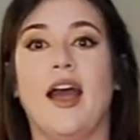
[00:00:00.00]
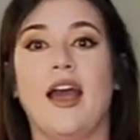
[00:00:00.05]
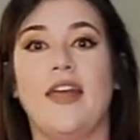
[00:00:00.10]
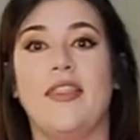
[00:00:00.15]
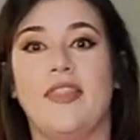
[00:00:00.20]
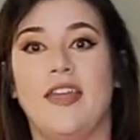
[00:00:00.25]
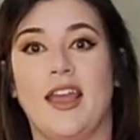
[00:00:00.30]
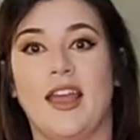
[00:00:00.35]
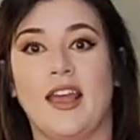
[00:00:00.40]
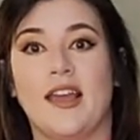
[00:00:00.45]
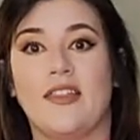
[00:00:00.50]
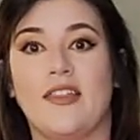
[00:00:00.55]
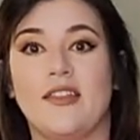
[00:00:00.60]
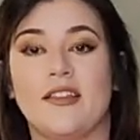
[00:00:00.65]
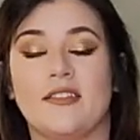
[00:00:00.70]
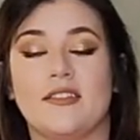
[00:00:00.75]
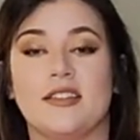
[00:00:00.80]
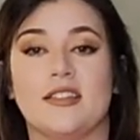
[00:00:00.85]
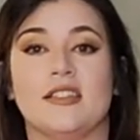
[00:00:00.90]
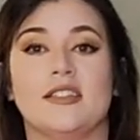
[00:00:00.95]
I think
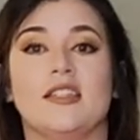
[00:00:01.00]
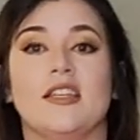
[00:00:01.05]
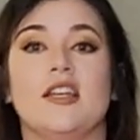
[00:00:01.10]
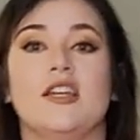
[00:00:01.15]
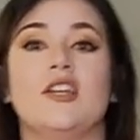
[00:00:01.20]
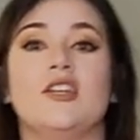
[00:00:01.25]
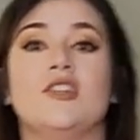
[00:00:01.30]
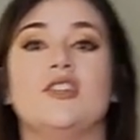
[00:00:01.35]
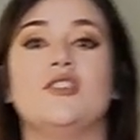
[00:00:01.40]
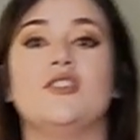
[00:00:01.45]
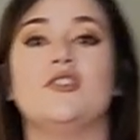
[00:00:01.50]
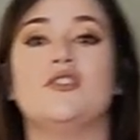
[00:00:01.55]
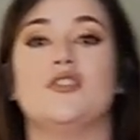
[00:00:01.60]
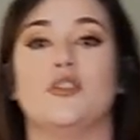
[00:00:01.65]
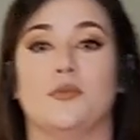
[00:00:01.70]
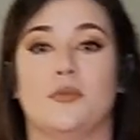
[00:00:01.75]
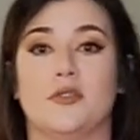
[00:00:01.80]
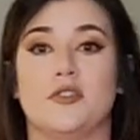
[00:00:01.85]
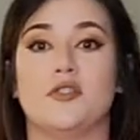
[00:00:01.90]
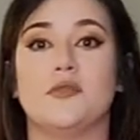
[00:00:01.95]
this is
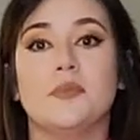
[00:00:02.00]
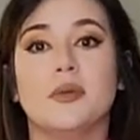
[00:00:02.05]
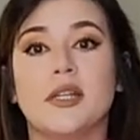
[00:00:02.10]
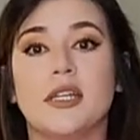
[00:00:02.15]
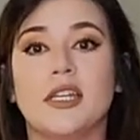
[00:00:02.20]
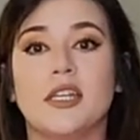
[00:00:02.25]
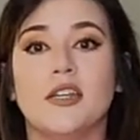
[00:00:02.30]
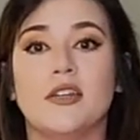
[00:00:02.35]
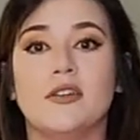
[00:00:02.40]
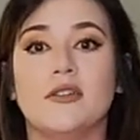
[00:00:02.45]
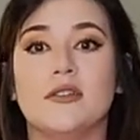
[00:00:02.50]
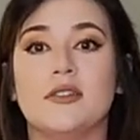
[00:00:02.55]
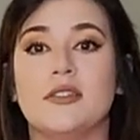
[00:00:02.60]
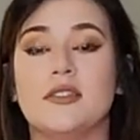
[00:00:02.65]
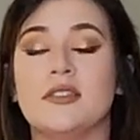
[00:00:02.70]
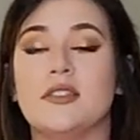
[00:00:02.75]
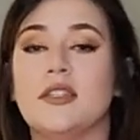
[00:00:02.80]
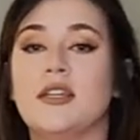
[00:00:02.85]
super, super cute.